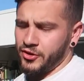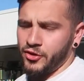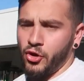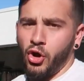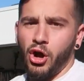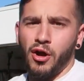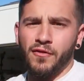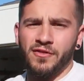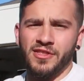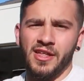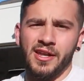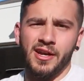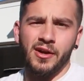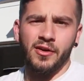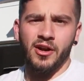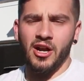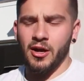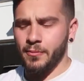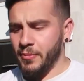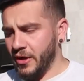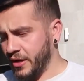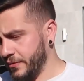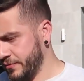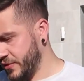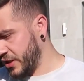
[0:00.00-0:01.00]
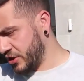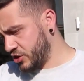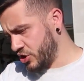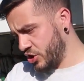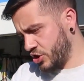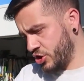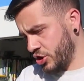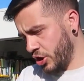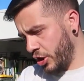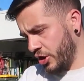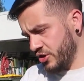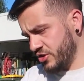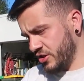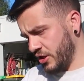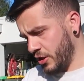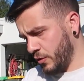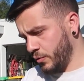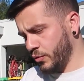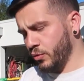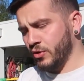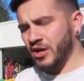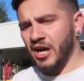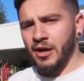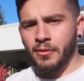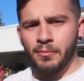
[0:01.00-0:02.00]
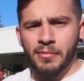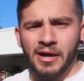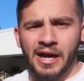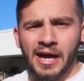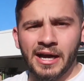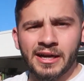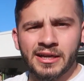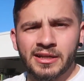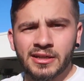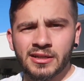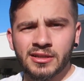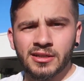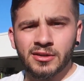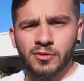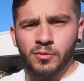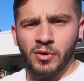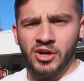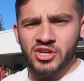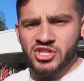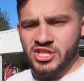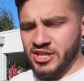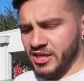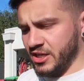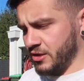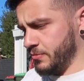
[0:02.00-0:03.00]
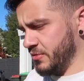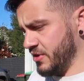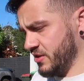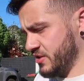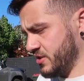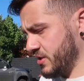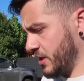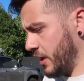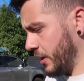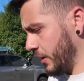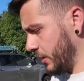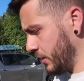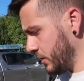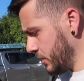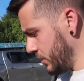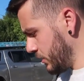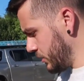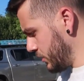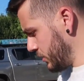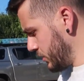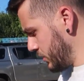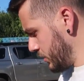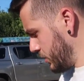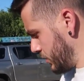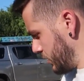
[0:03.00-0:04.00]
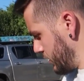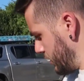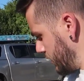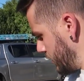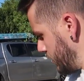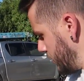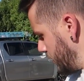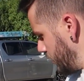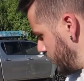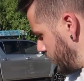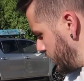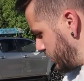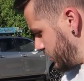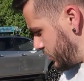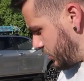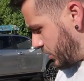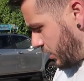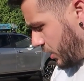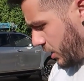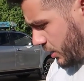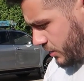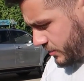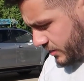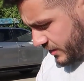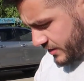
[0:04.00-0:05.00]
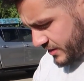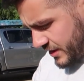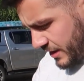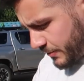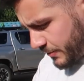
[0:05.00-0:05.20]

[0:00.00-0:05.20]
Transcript: to die off in that area. But that just shows that it will come back once you get a bit of sun. So that's